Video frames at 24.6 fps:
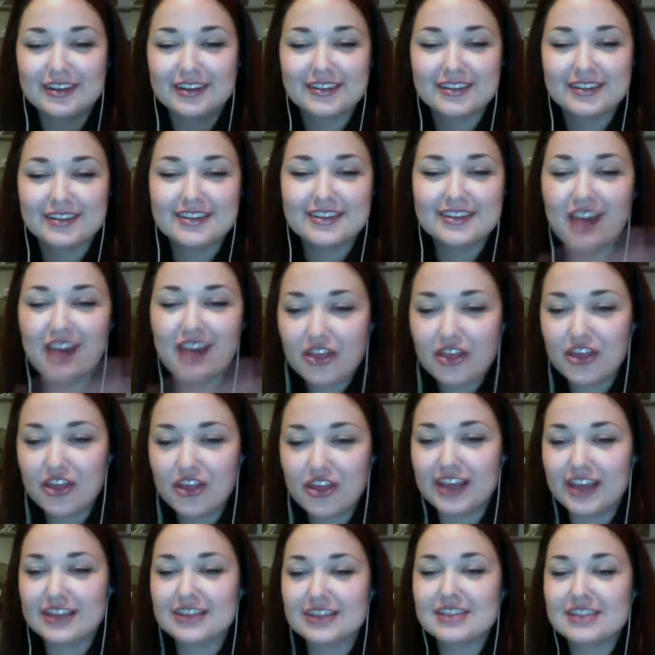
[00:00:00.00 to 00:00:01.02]

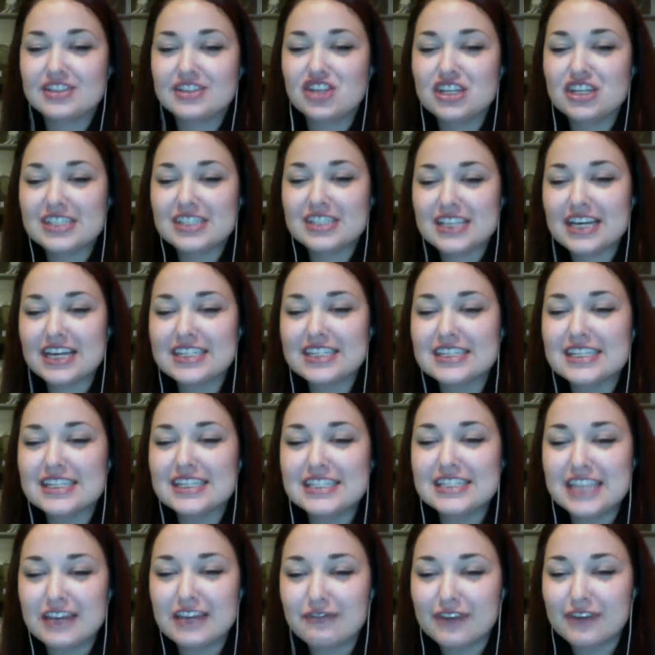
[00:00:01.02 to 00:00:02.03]
Nothing. Just because the
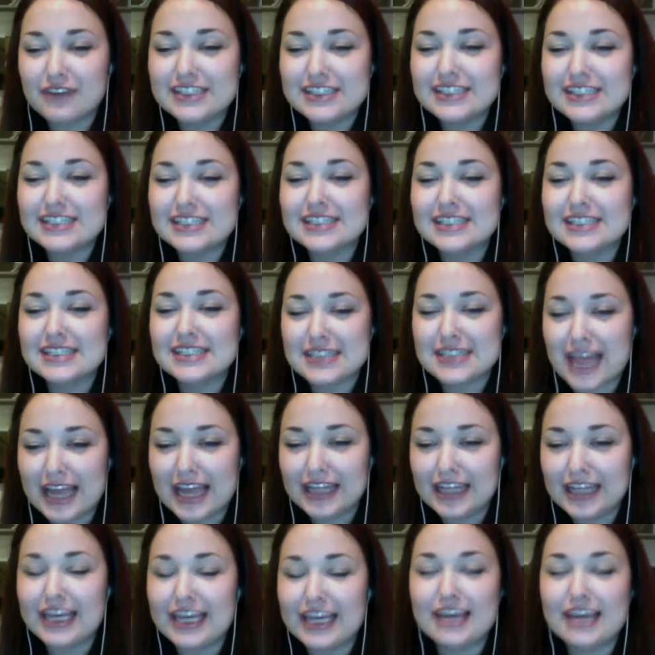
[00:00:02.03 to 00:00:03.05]
defense is
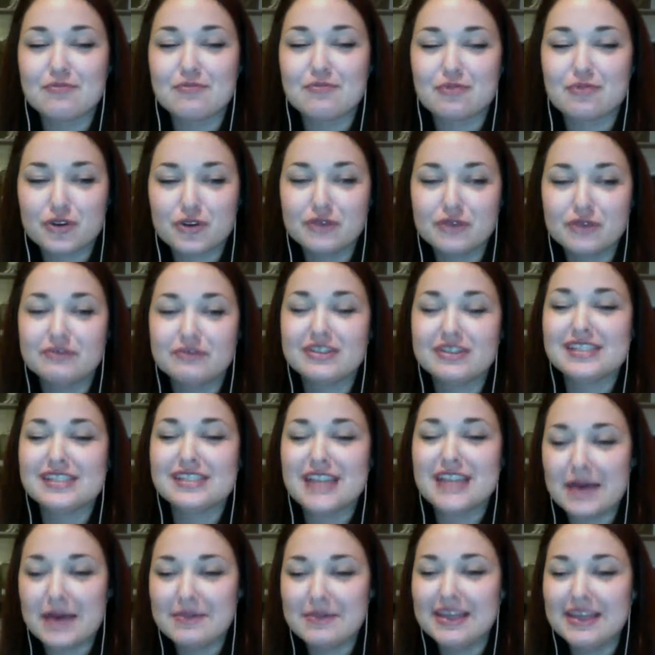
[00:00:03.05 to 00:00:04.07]
slightly improved does
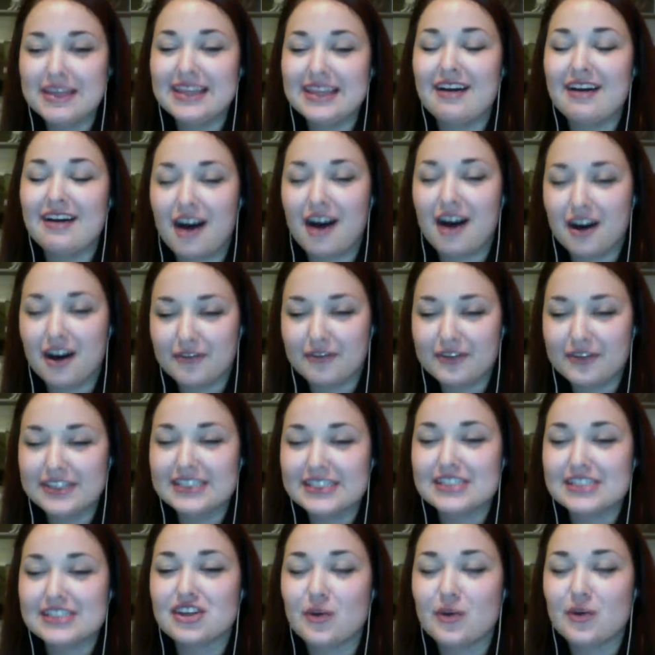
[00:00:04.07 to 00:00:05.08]
not mean the offense is
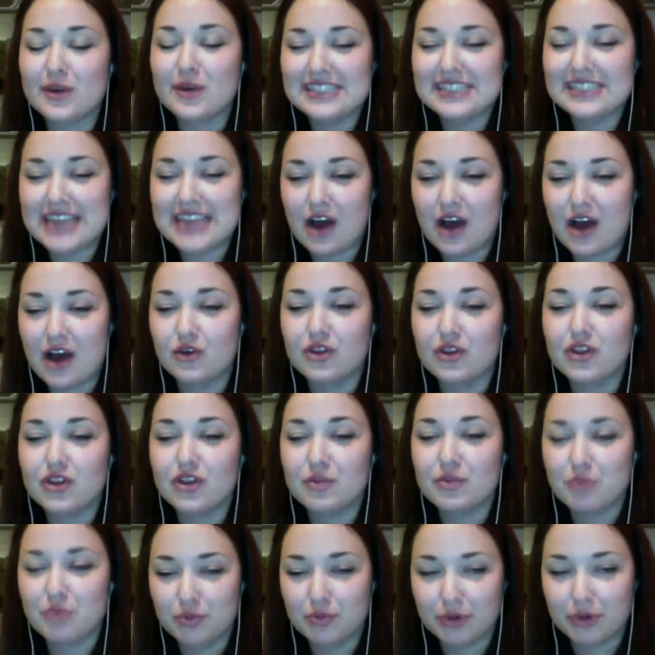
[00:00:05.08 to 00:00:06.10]
going down the
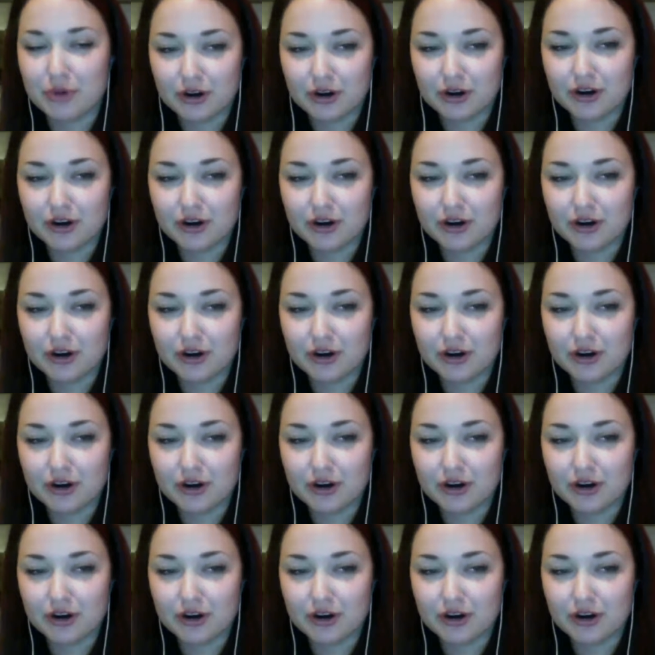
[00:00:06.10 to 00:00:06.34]
pooper.